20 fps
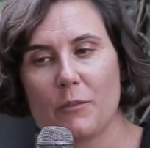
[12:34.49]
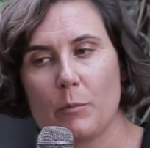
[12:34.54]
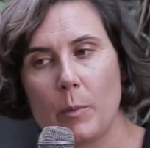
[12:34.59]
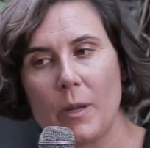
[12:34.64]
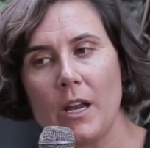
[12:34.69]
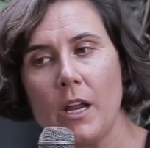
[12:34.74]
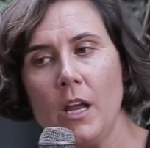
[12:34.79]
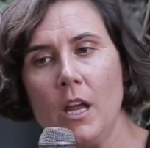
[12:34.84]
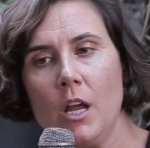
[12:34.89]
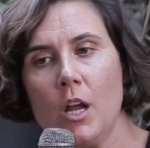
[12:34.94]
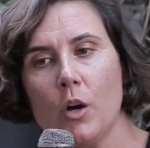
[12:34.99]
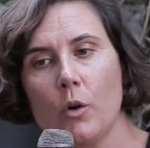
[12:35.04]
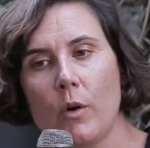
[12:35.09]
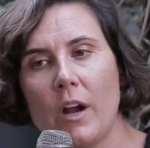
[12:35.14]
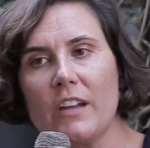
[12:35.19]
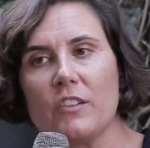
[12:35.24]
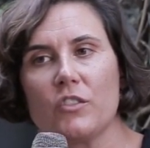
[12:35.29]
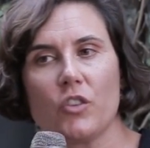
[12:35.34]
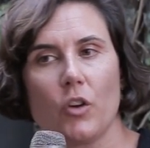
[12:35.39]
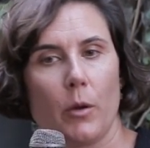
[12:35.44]
But
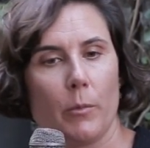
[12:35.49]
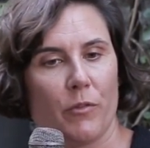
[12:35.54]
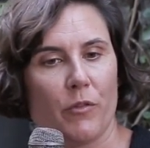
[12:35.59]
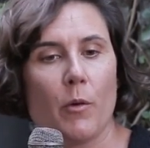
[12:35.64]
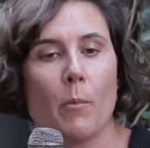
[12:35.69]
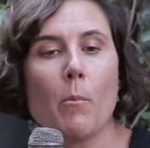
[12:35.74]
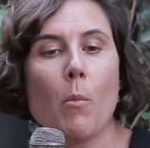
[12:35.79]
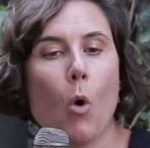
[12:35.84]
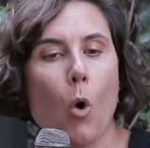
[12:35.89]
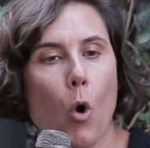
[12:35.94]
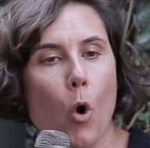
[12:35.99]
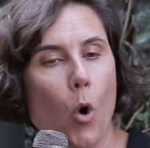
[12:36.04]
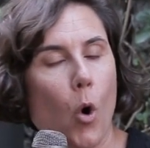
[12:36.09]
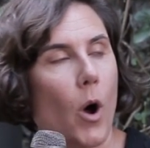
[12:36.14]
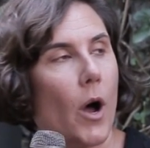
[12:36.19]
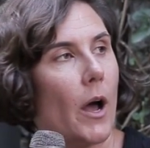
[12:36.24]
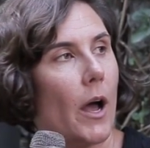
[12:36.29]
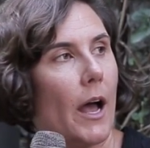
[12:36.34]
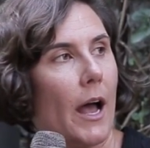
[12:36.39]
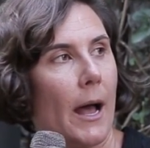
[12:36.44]
great scope for
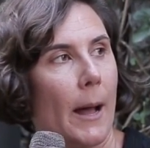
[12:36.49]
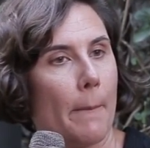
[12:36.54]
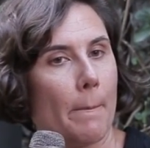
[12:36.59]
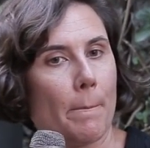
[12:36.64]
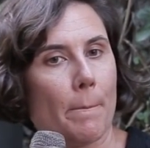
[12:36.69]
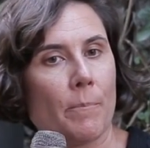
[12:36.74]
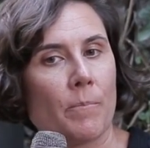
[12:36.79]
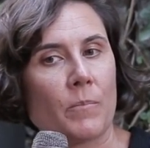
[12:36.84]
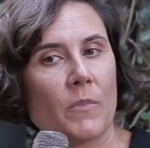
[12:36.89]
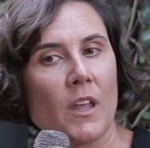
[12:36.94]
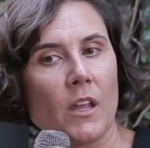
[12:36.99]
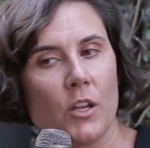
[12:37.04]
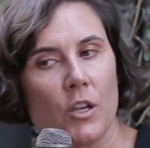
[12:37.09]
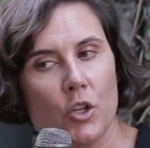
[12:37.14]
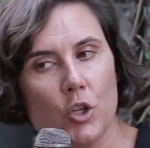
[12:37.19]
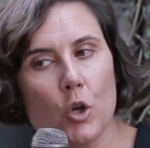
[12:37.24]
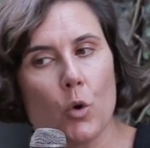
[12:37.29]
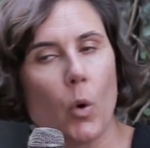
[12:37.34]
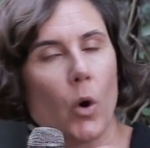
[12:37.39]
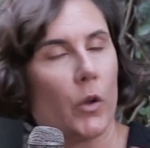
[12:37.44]
more um,
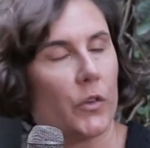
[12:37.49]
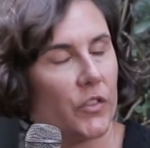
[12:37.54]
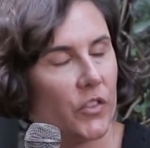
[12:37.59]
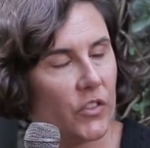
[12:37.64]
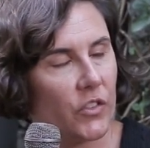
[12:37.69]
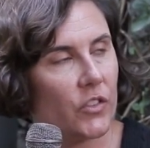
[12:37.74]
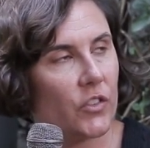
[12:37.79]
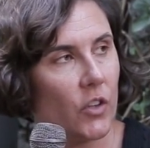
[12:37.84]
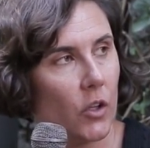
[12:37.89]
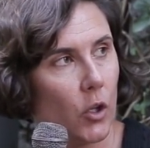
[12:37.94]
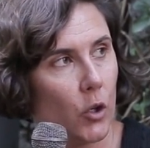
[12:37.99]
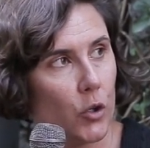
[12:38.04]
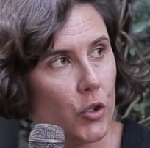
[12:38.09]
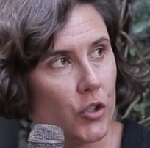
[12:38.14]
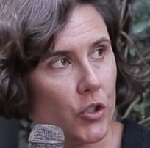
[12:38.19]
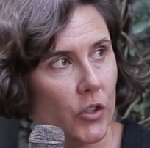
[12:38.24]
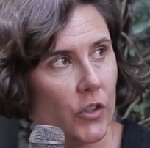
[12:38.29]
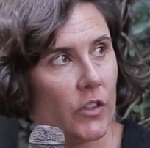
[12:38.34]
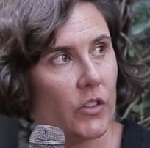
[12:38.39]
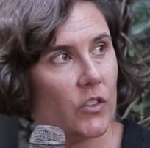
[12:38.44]
nuanced
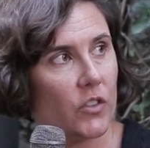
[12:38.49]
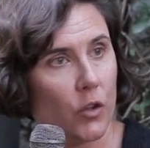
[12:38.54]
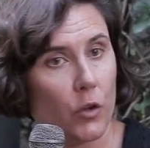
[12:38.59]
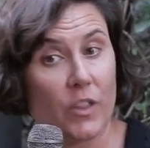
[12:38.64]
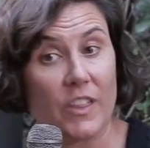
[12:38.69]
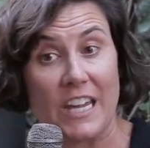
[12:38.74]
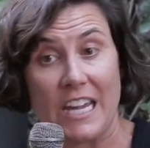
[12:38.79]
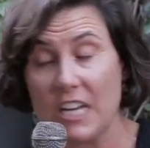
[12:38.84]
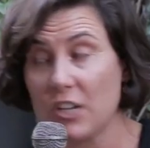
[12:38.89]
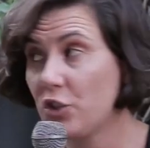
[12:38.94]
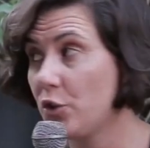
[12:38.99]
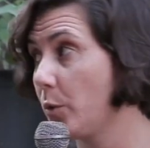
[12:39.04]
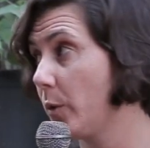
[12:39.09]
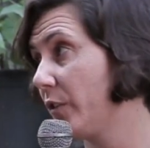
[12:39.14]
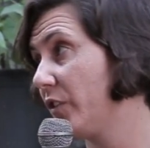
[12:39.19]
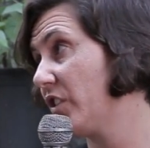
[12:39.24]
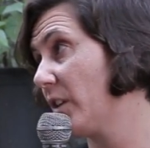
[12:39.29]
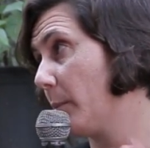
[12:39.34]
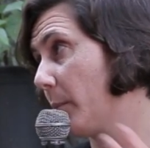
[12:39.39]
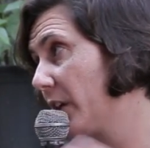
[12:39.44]
solutions to the issue of
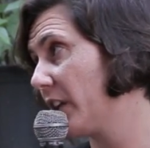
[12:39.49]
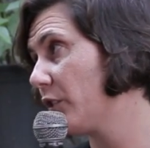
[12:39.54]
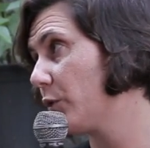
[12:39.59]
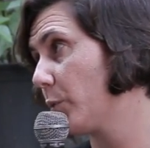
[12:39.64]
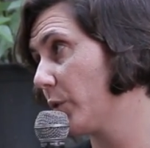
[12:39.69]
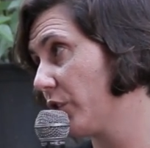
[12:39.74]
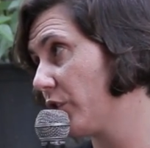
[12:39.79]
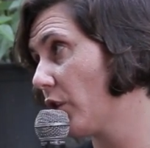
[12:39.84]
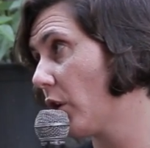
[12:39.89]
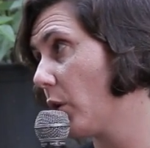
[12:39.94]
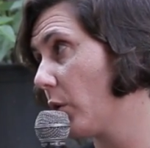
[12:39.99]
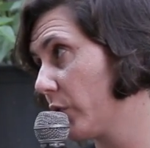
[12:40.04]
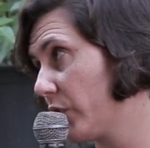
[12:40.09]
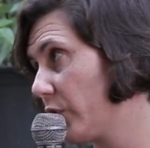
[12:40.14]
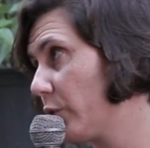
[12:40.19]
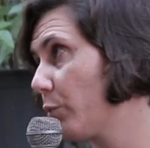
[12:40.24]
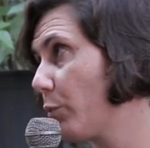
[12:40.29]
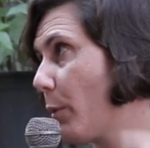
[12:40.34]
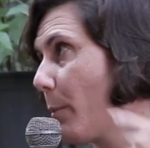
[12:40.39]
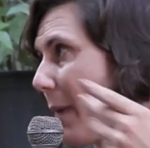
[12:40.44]
somebody's results
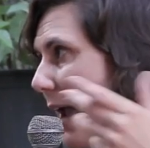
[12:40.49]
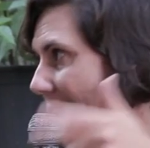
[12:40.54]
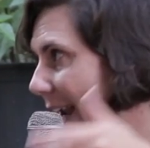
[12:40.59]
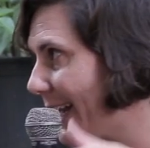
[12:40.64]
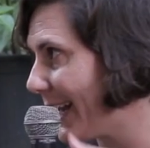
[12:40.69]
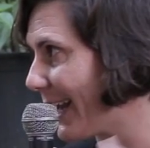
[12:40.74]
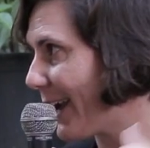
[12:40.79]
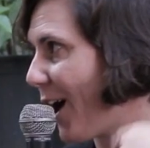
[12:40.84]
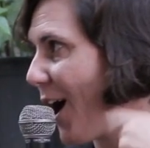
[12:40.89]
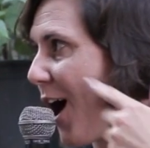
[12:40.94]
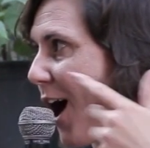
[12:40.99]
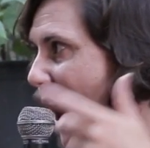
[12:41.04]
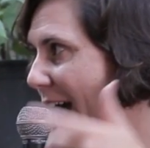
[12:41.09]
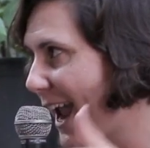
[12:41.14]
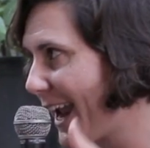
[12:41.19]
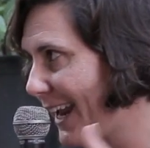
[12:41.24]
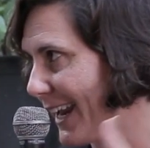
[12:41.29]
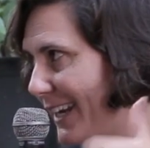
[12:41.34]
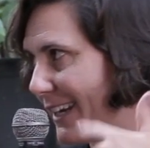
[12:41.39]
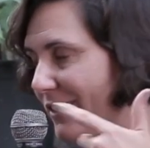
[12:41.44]
remaining
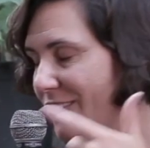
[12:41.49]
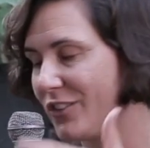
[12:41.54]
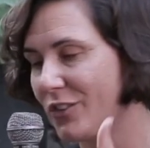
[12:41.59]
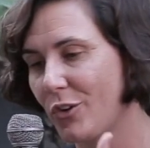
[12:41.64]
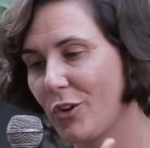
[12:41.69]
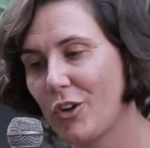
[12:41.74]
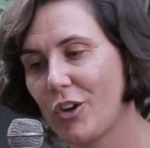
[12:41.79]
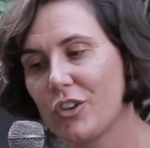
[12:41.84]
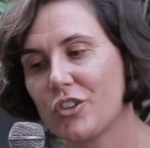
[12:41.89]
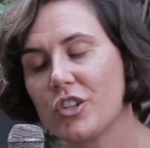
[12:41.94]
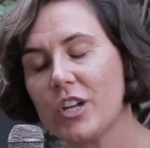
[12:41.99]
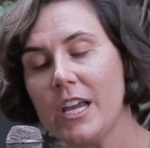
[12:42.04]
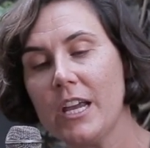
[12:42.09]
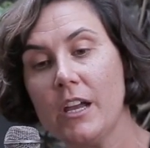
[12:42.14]
high in search.